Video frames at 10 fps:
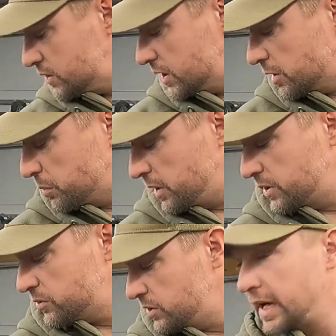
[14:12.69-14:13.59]
sticker
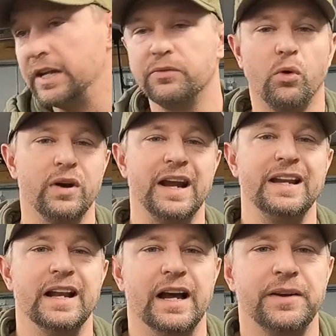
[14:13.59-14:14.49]
price is
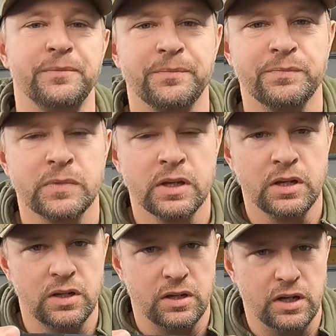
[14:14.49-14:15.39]
$84.99.
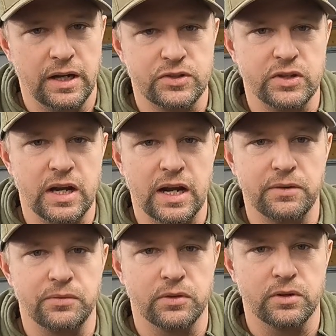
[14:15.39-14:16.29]
I actually got
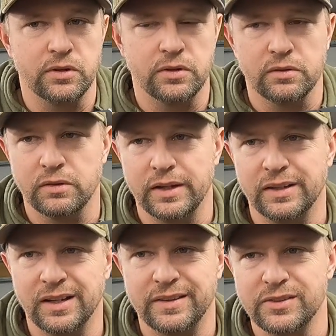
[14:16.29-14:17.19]
it for,
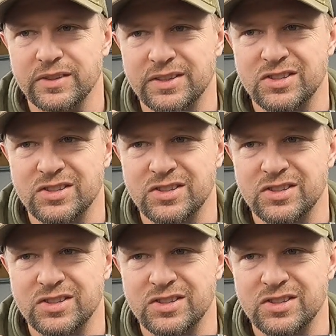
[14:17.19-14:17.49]
like, I think it was like